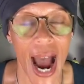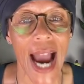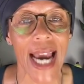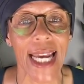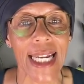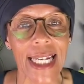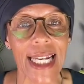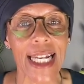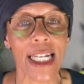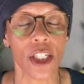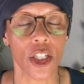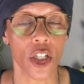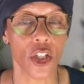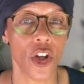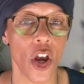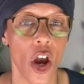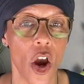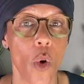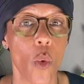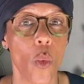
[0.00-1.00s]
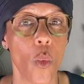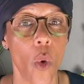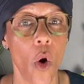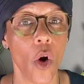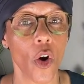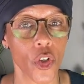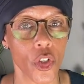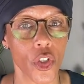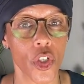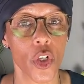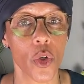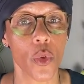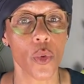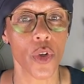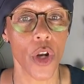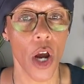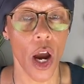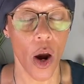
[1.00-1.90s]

I need to know what you